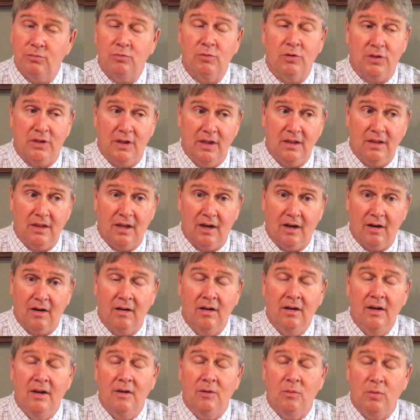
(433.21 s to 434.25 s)
within
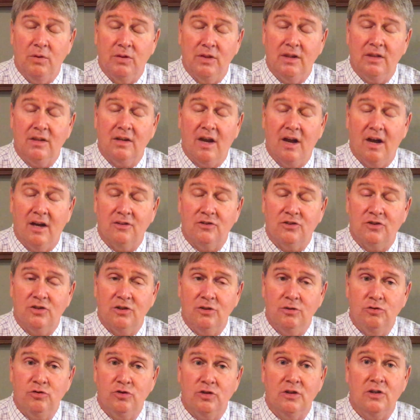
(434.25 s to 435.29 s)
the
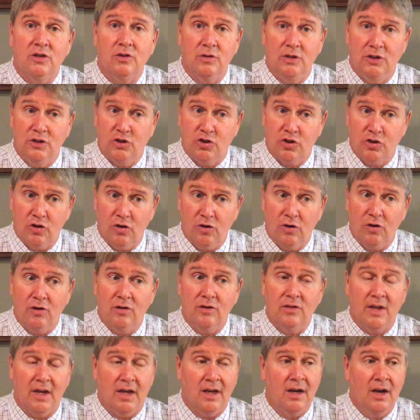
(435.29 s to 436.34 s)
Constitution to ensure
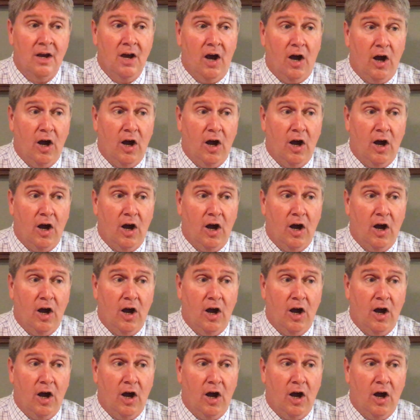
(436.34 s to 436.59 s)
that